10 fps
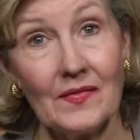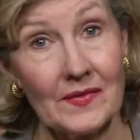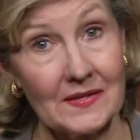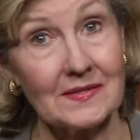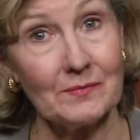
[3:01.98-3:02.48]

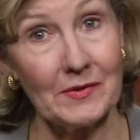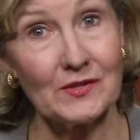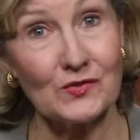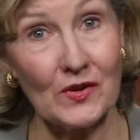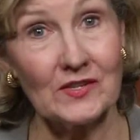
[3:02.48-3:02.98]
this
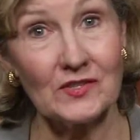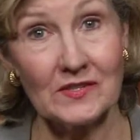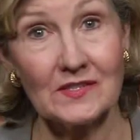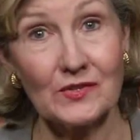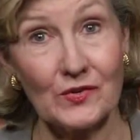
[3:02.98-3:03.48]
administration
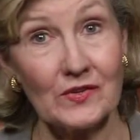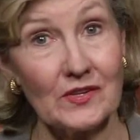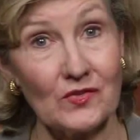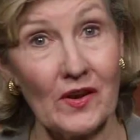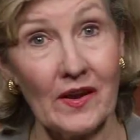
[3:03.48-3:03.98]
is certainly
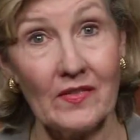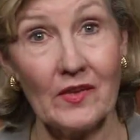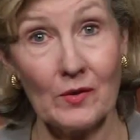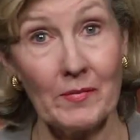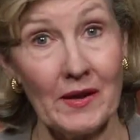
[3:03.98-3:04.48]
trying
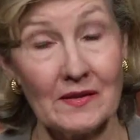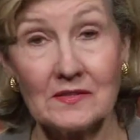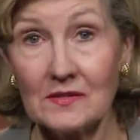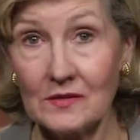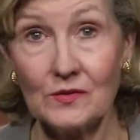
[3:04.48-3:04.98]
their
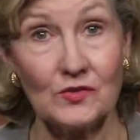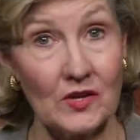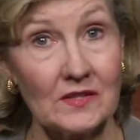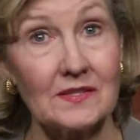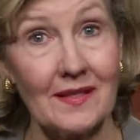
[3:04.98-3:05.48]
best to do
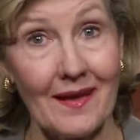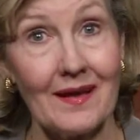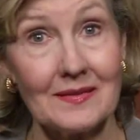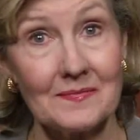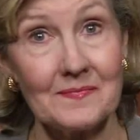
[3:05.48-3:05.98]
just
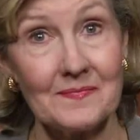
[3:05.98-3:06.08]
that.